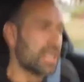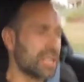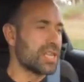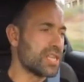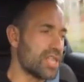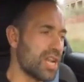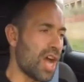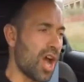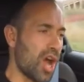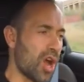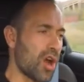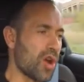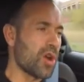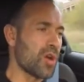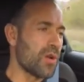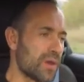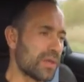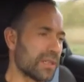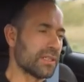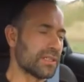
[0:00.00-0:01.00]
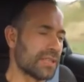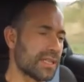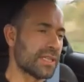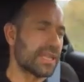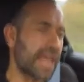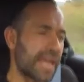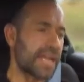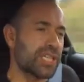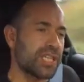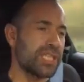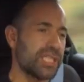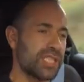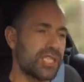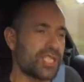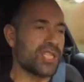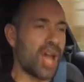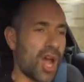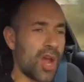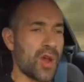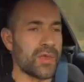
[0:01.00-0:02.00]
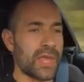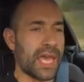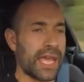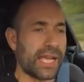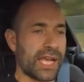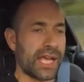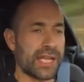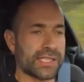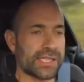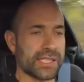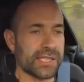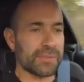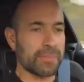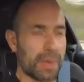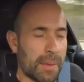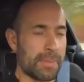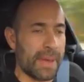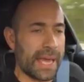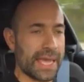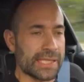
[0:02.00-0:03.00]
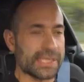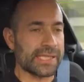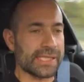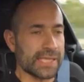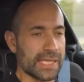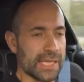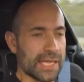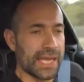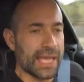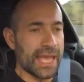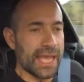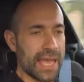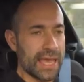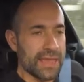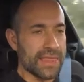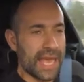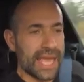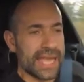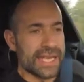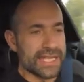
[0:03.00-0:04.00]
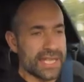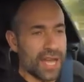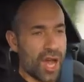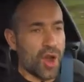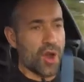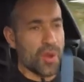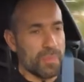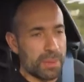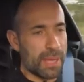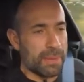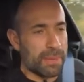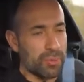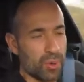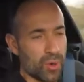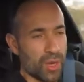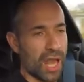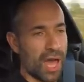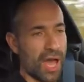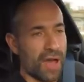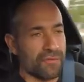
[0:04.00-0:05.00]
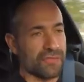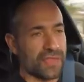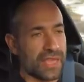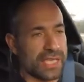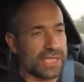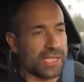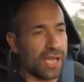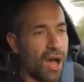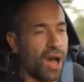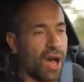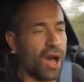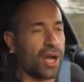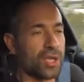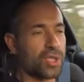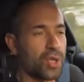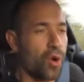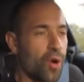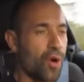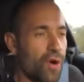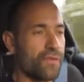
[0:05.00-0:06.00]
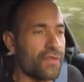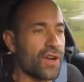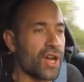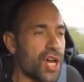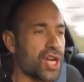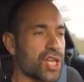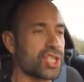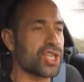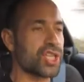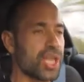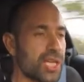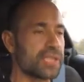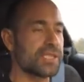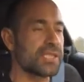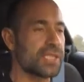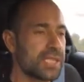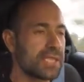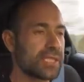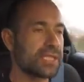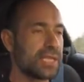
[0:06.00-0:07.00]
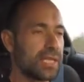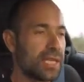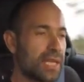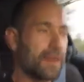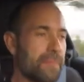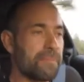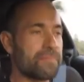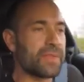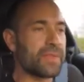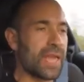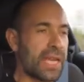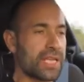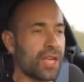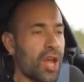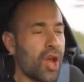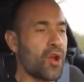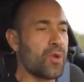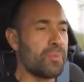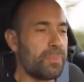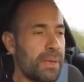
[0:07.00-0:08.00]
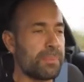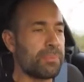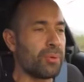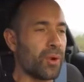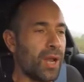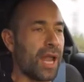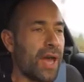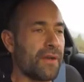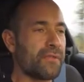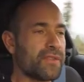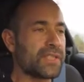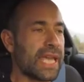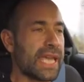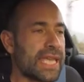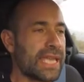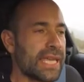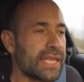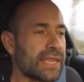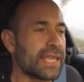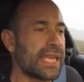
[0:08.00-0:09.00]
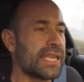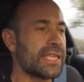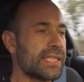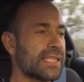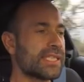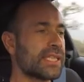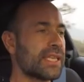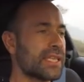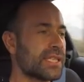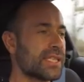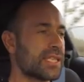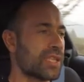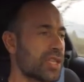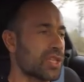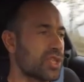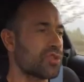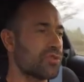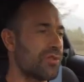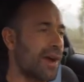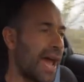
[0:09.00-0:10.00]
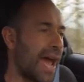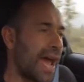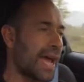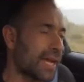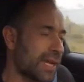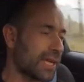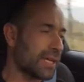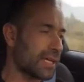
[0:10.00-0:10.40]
know, they just know their customer base. They know people love these hardcore versions. They know people love taking these to the track,